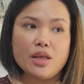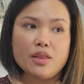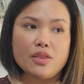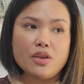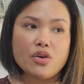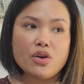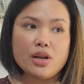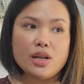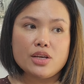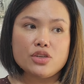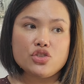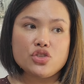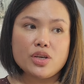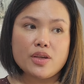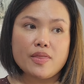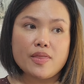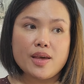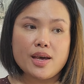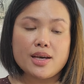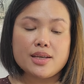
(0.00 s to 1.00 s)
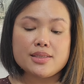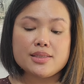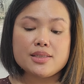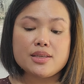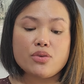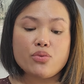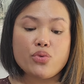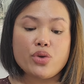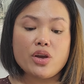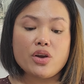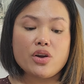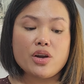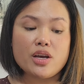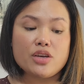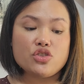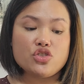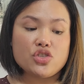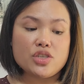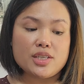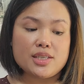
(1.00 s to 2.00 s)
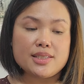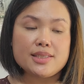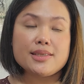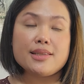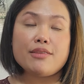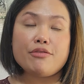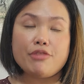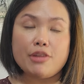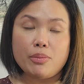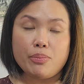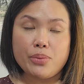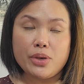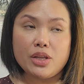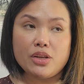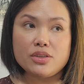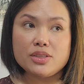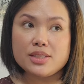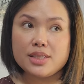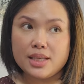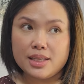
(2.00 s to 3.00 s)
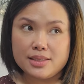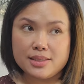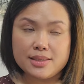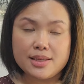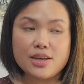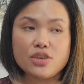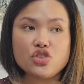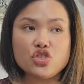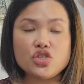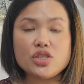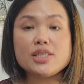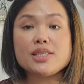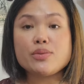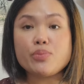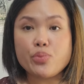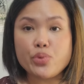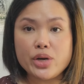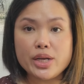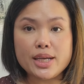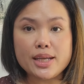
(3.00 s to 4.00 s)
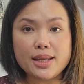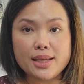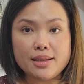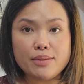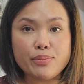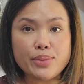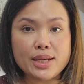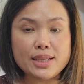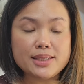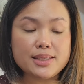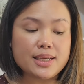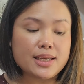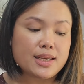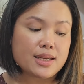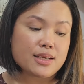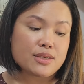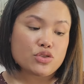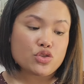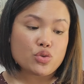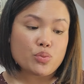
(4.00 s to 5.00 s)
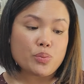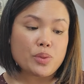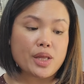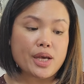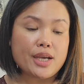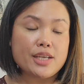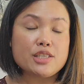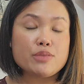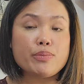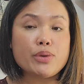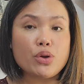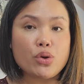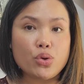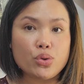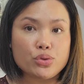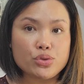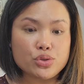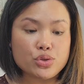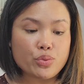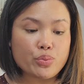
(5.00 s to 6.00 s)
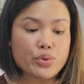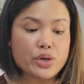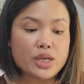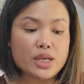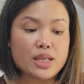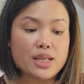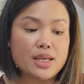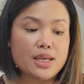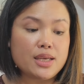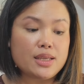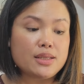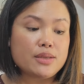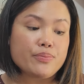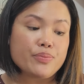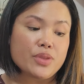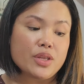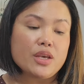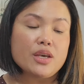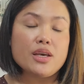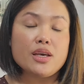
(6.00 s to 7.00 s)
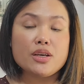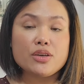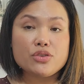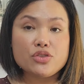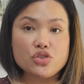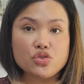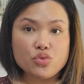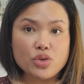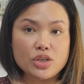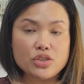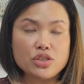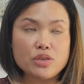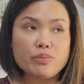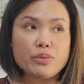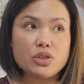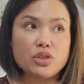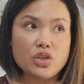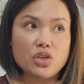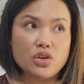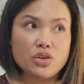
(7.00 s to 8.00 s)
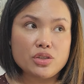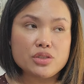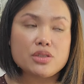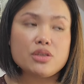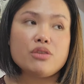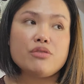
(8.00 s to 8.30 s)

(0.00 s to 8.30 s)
they're alleging that we are not just, the Philippines is not just bringing in basic supplies, but also bringing in construction materials.